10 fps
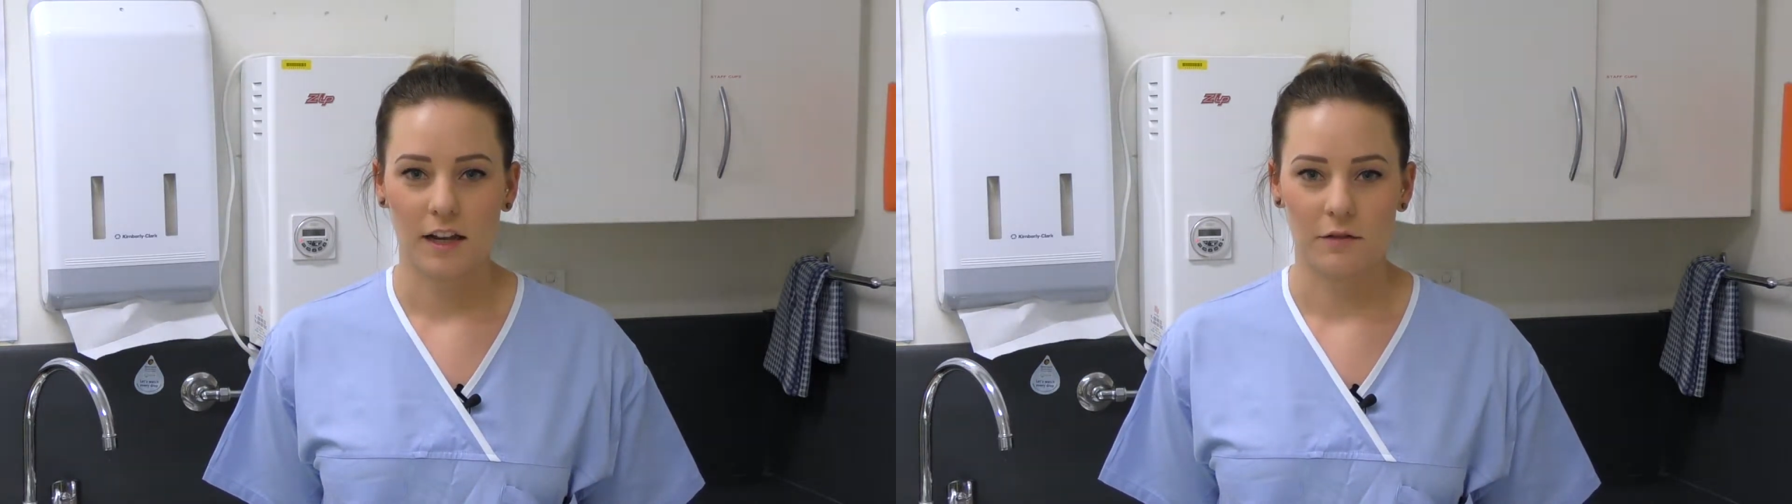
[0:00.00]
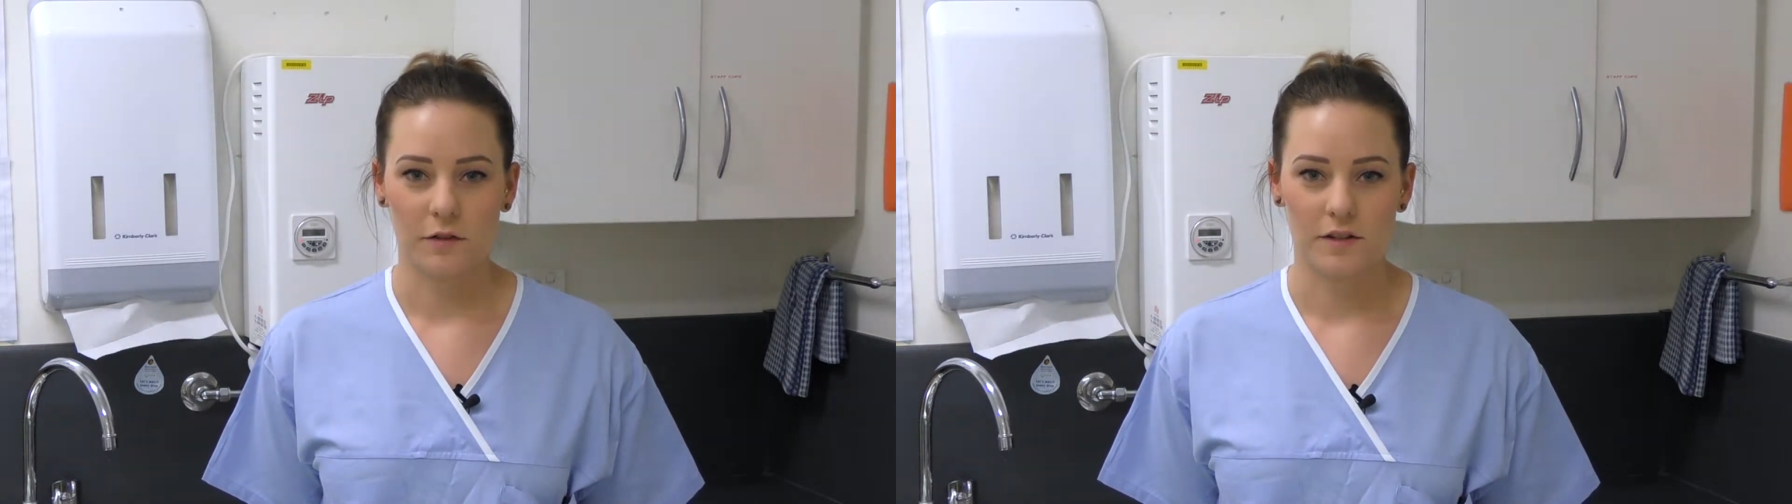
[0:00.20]

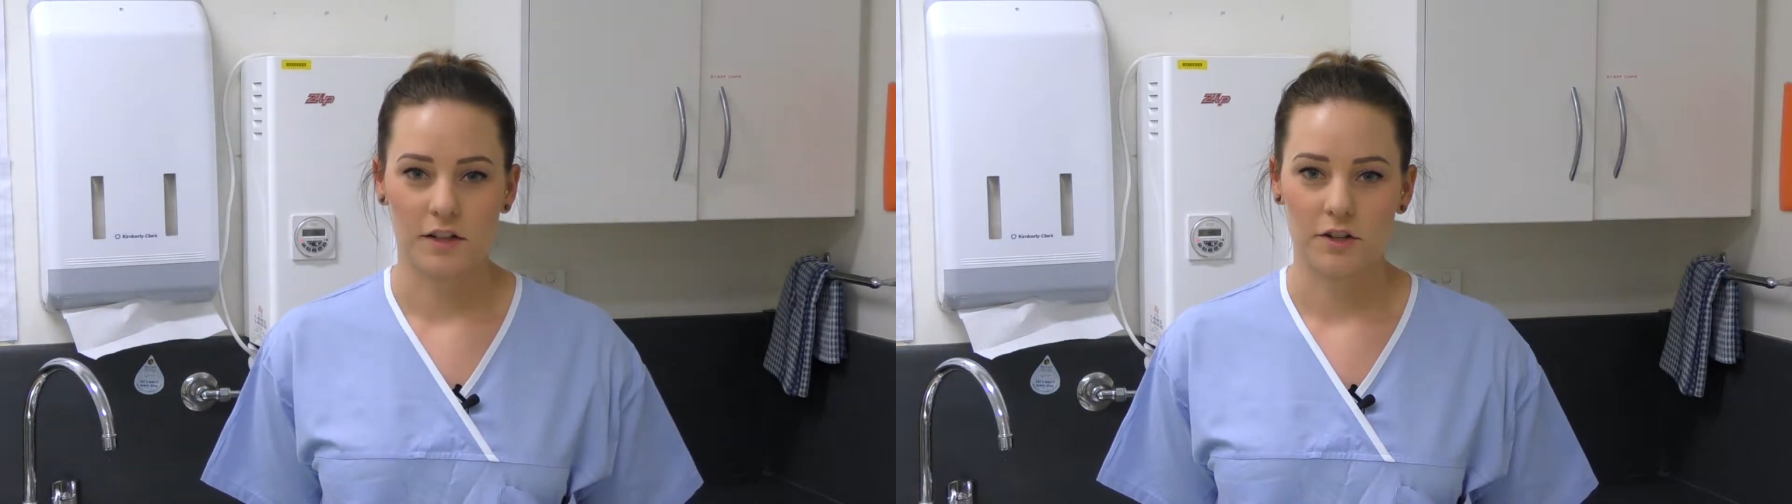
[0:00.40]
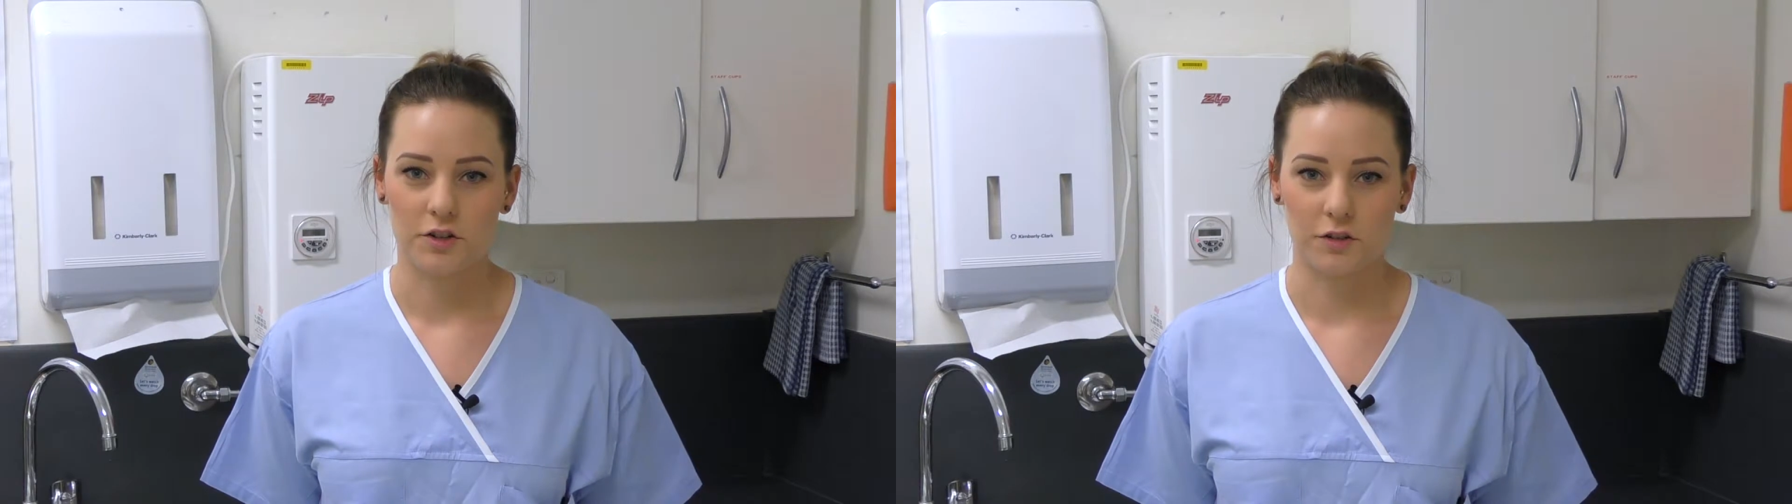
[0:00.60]
and foods
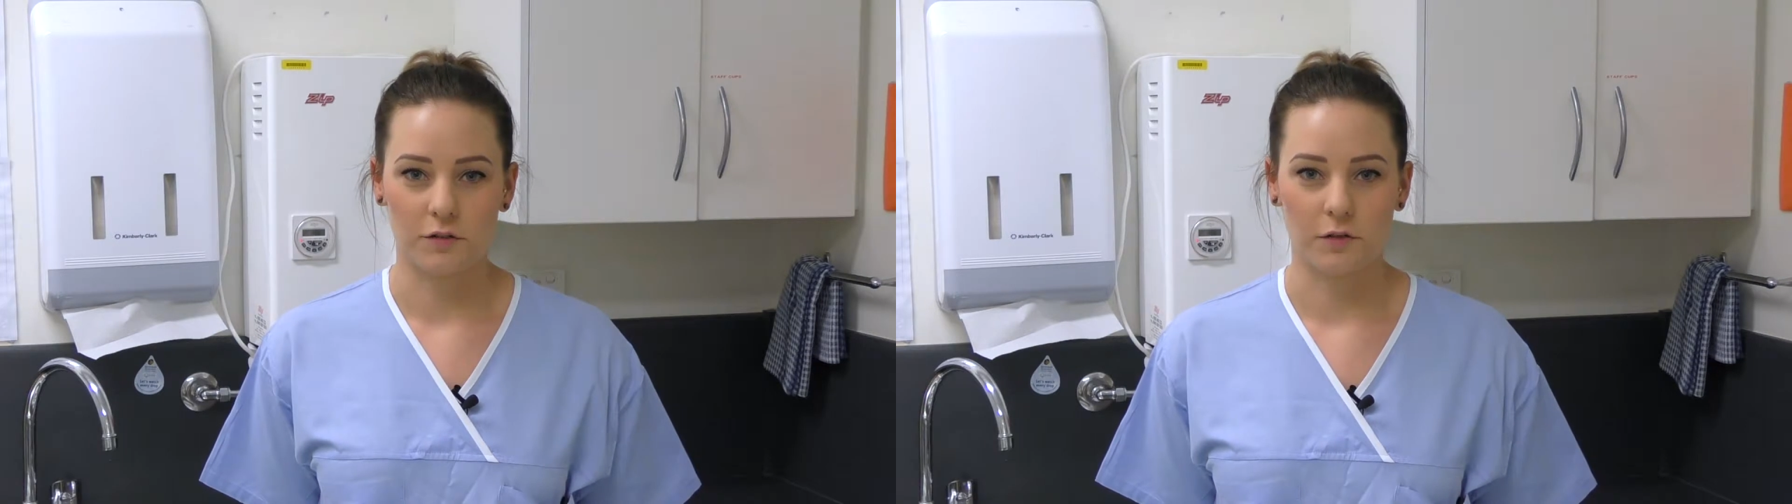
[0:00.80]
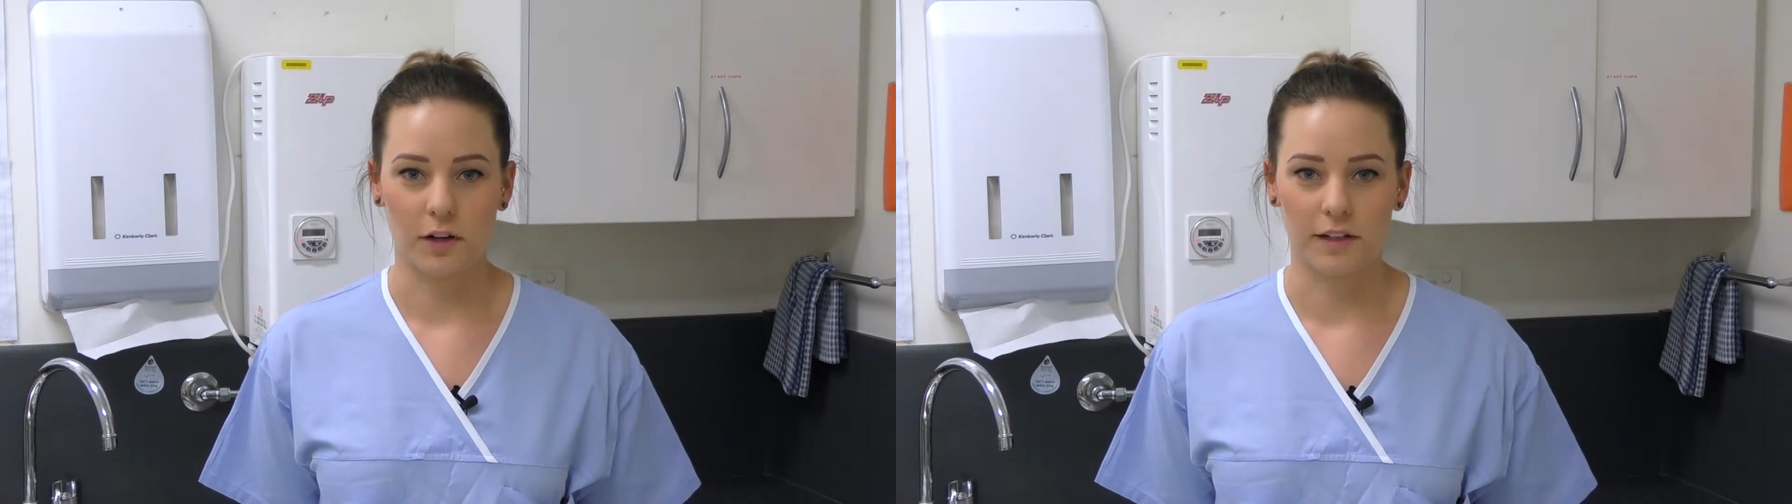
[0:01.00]
that you should
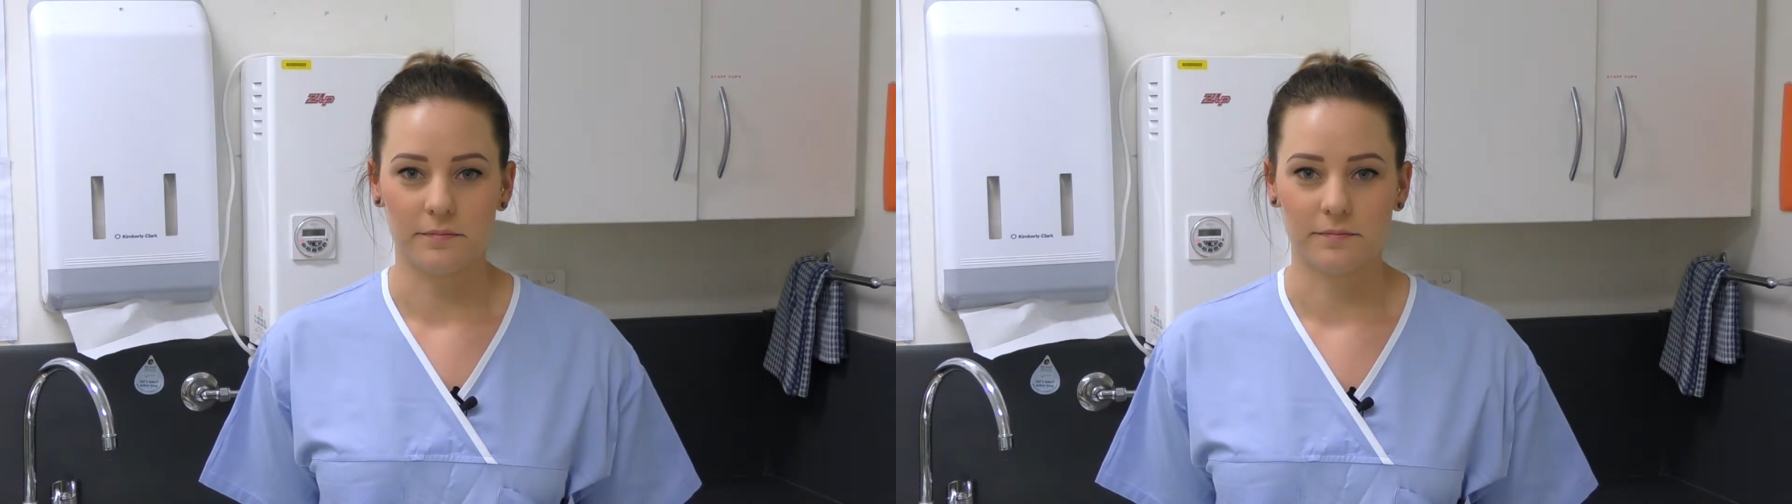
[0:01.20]
avoid.